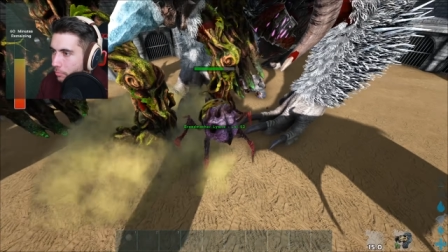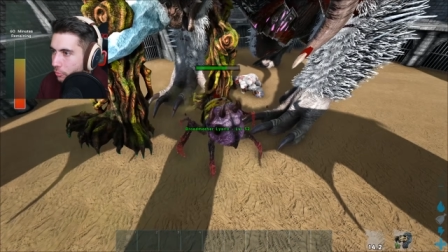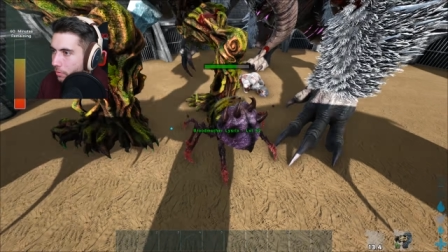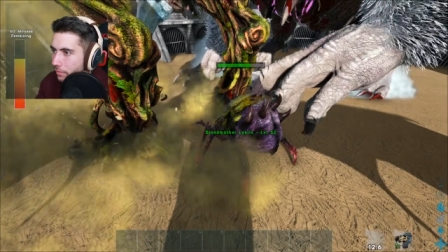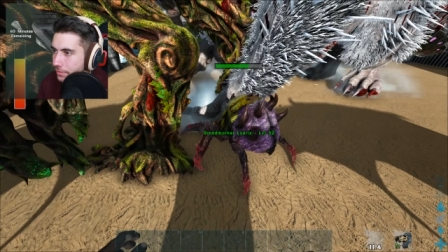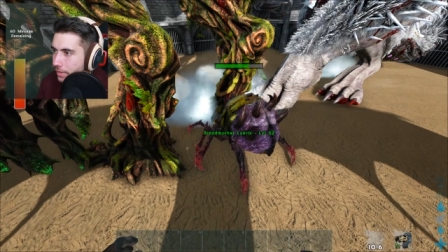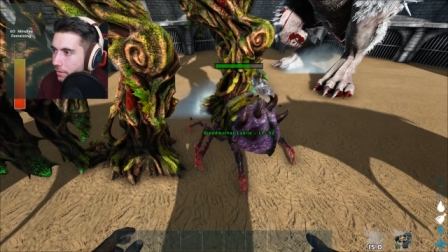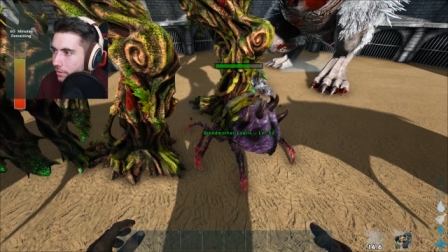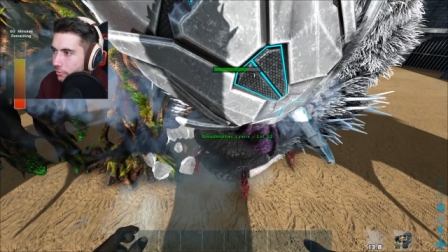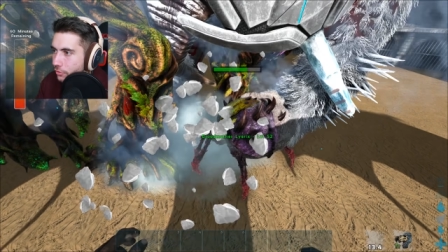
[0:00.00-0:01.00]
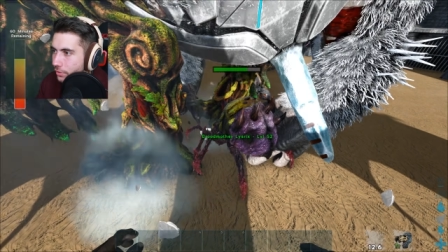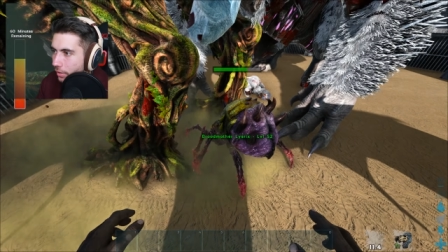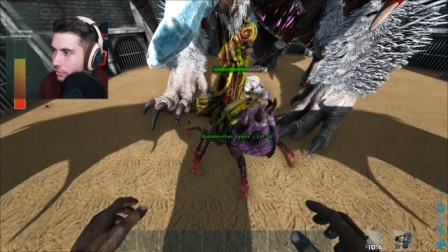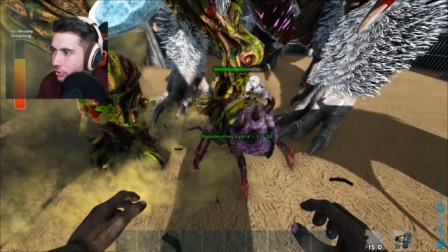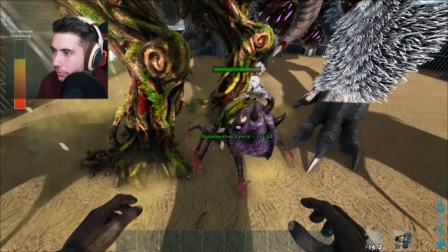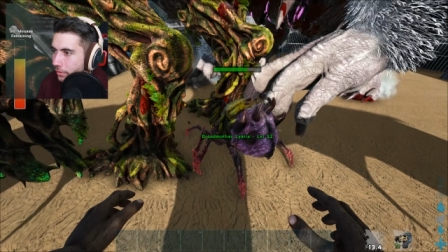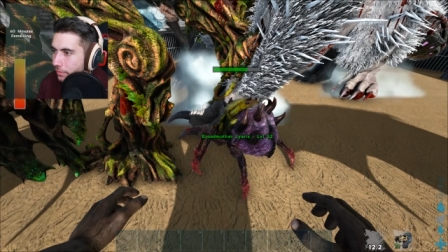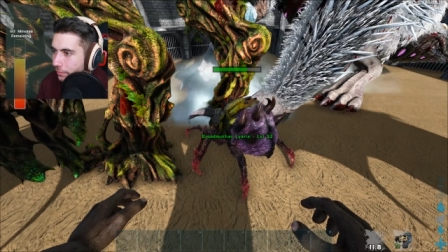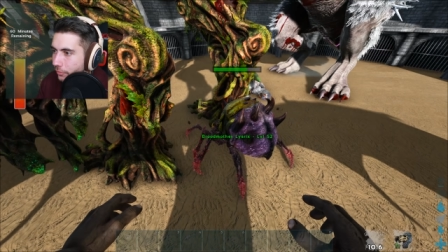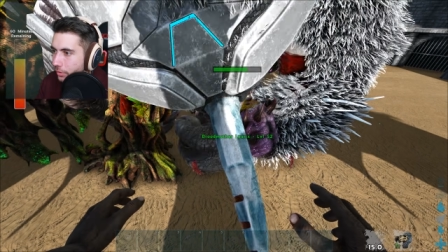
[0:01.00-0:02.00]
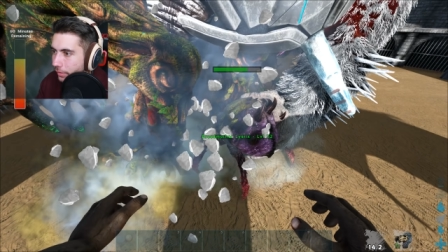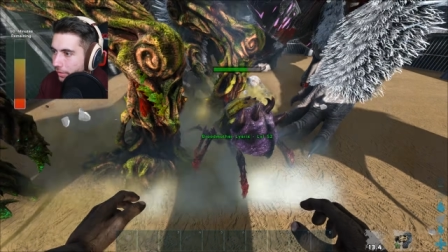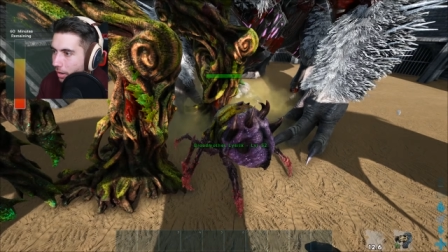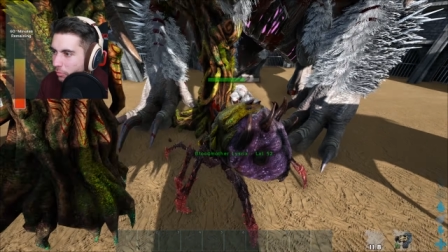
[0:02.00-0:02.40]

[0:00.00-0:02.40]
that our broodmothers down here are just kind of chilling at the foot, like